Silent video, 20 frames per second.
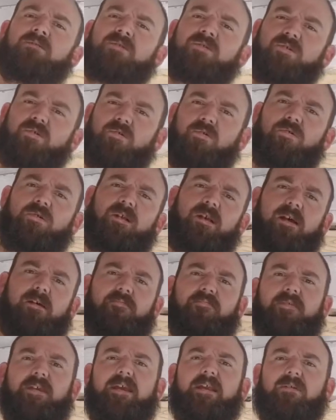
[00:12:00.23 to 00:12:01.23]
screwed
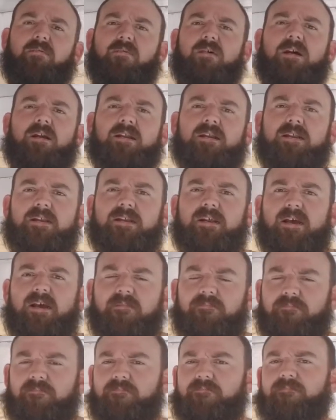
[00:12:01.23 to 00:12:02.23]
up, lady wanted it
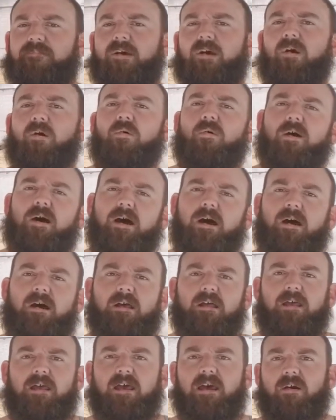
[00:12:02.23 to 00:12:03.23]
up. Oh
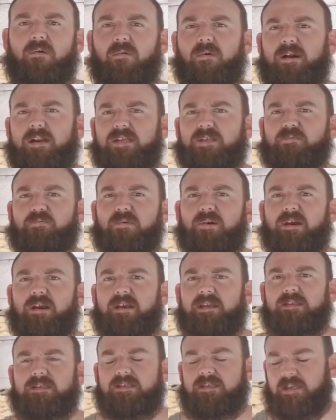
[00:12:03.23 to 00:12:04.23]
well, I want a
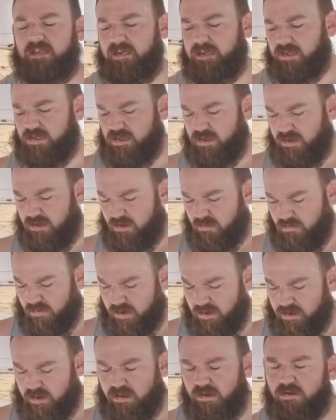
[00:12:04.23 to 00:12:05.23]
spray insulation. I
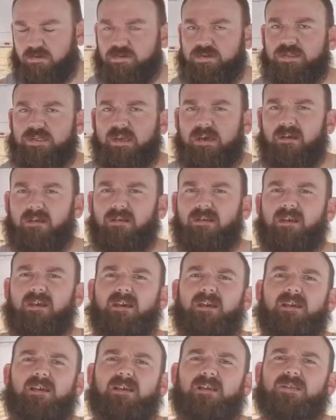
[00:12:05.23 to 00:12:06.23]
want closed cell.
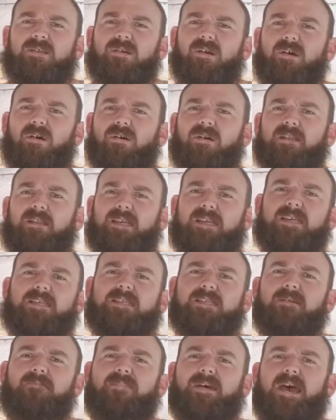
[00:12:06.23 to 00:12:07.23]
So at
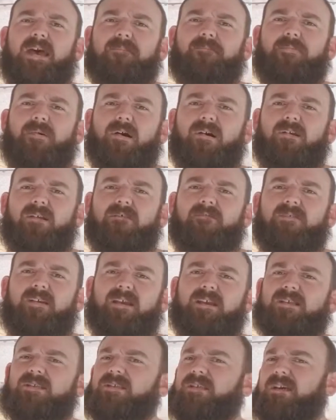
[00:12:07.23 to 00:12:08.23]
least the back part of
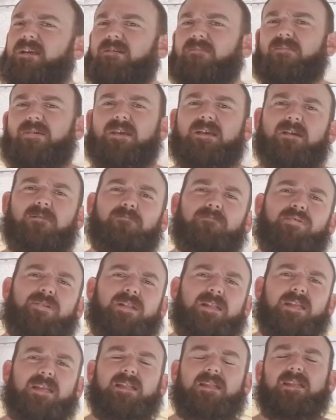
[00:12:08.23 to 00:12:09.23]
it is going to be
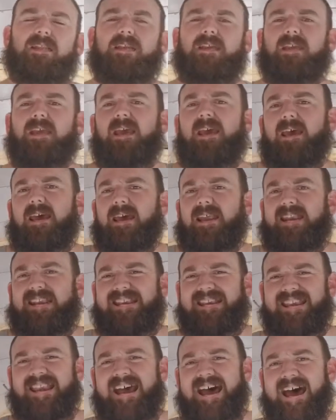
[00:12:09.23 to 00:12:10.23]
completely
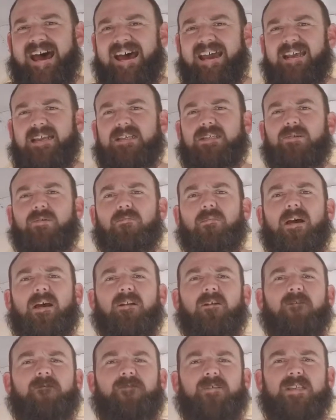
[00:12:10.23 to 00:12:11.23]
nice, no
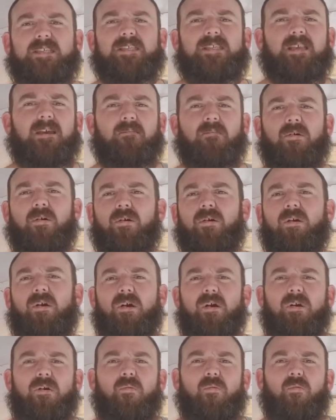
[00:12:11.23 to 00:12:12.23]
matter if it's summer,
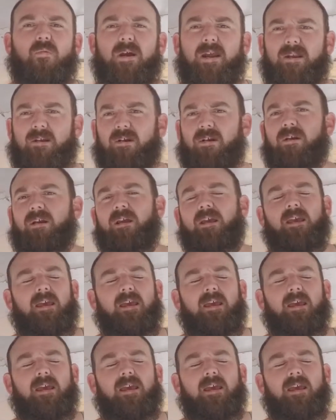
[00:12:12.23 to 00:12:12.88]
winter.